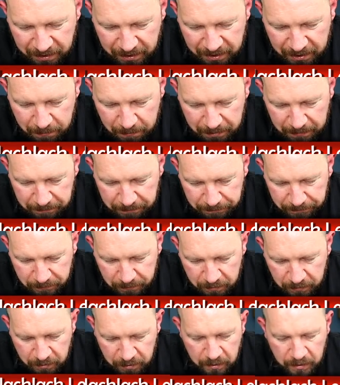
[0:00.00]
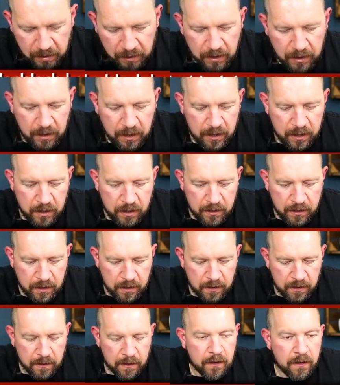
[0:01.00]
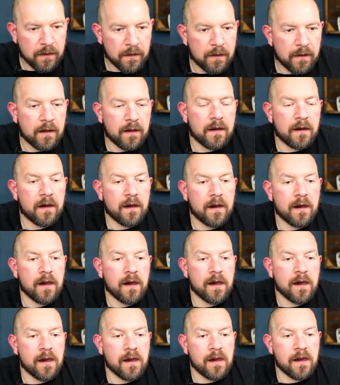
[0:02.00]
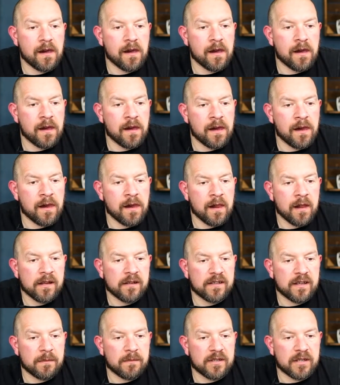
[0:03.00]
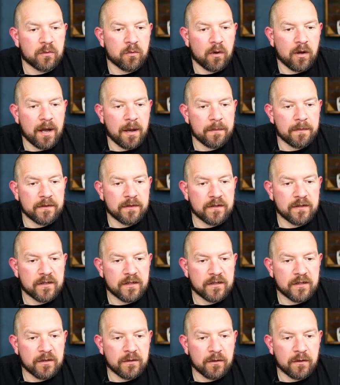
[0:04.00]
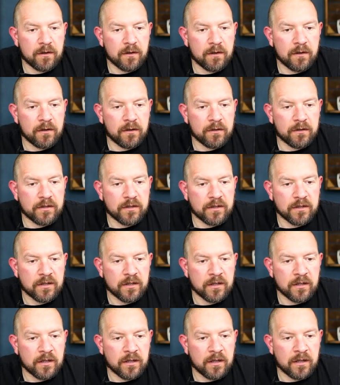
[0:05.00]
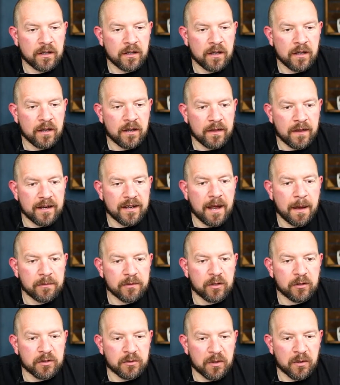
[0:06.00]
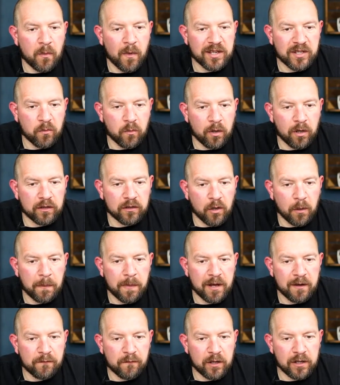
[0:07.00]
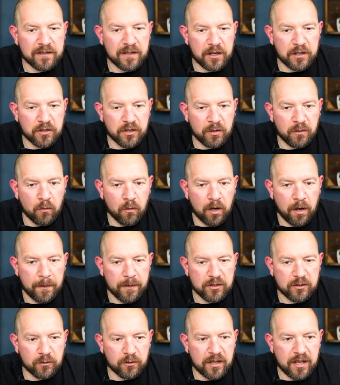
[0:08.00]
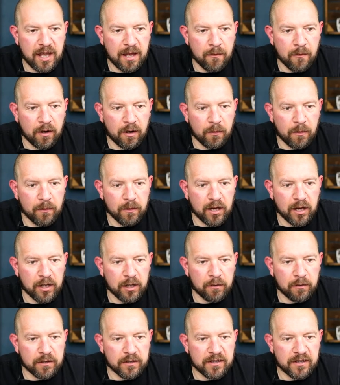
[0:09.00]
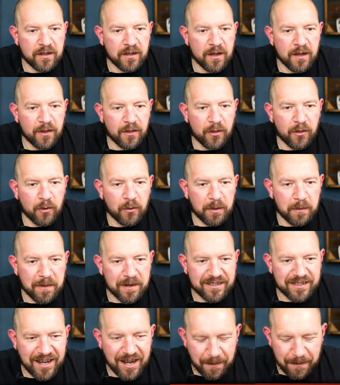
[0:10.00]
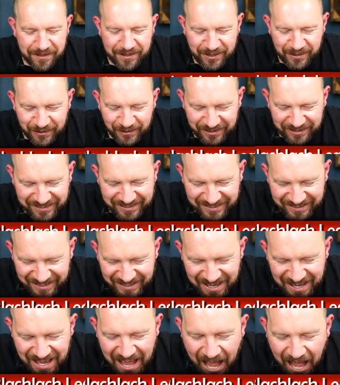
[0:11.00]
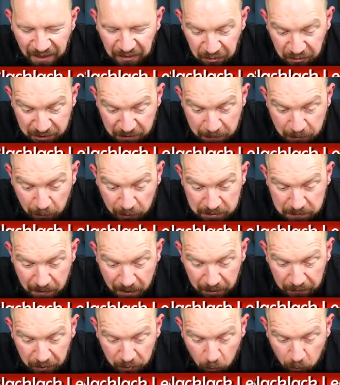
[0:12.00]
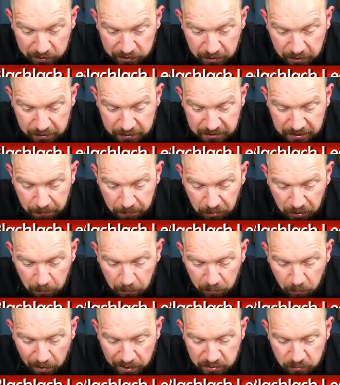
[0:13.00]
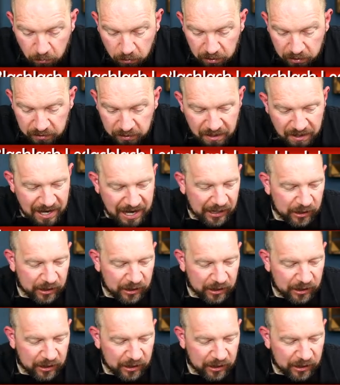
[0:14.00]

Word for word: Get them in. Uh, Tim says, what happened to us? That happened to us with Westworld, not paying full attention. One episode came on and we were clueless. Thought we'd missed an episode. I, to be honest, mate, I think we did the same thing with Westworld.